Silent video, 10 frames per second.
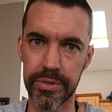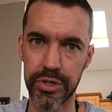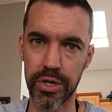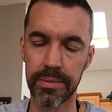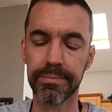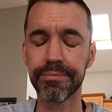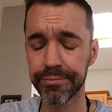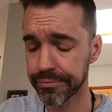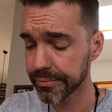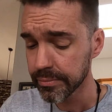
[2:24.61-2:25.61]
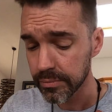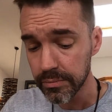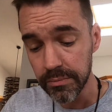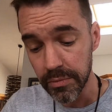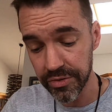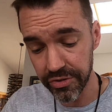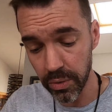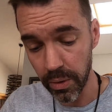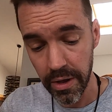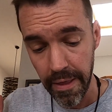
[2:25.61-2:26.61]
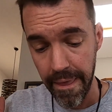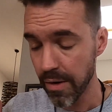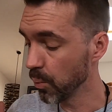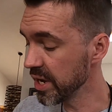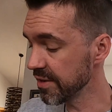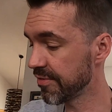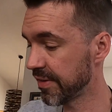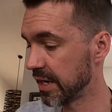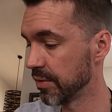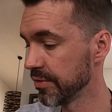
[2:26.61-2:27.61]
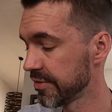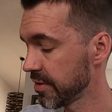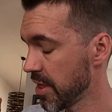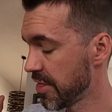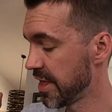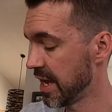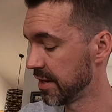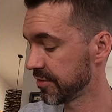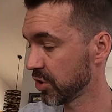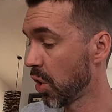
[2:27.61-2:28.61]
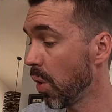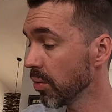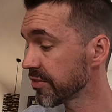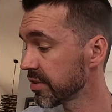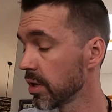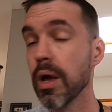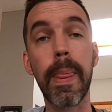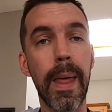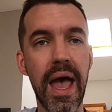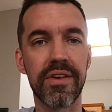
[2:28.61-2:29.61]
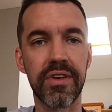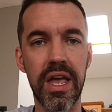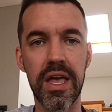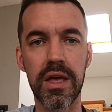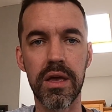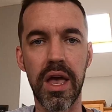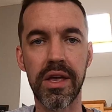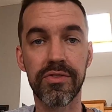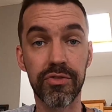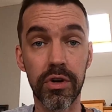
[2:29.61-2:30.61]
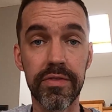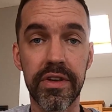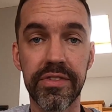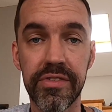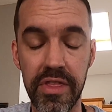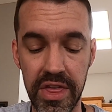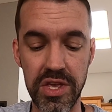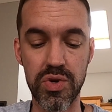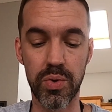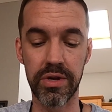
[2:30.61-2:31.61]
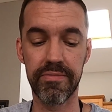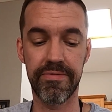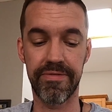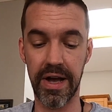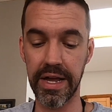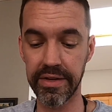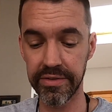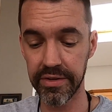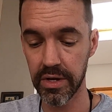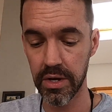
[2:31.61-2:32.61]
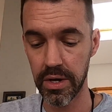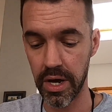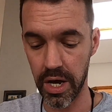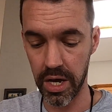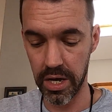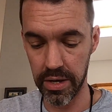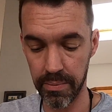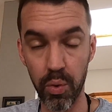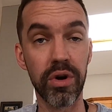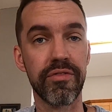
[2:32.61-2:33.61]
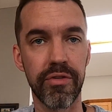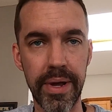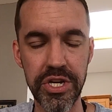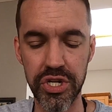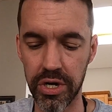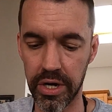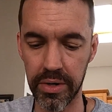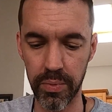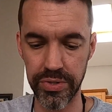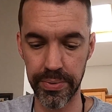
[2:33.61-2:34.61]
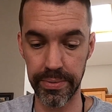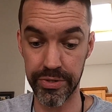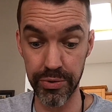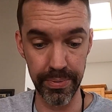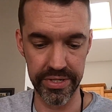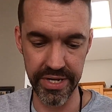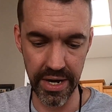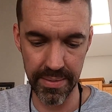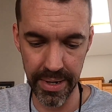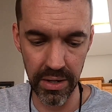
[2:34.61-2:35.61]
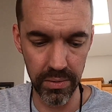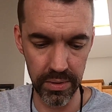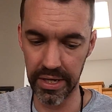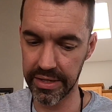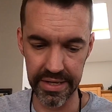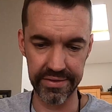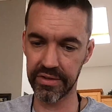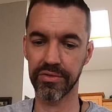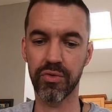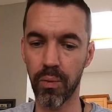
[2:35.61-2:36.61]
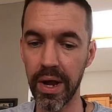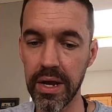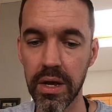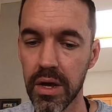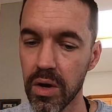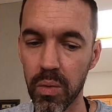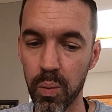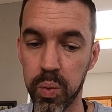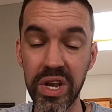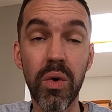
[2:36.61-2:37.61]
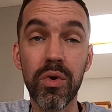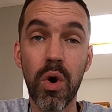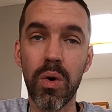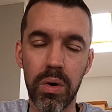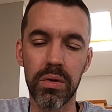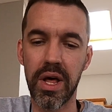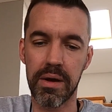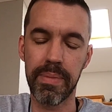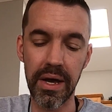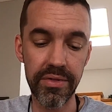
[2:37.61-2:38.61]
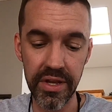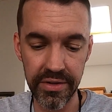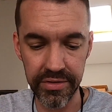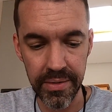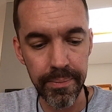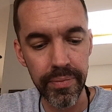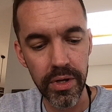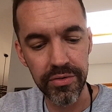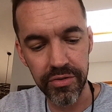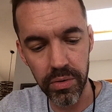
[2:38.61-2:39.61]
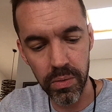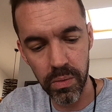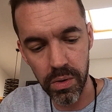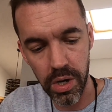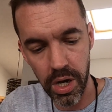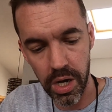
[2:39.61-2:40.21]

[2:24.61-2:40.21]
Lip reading: Sure. So we had found that Colt has a service that you can find more information on, which we were super excited about. We're like, that sounds great. We don't know a whole lot about this. So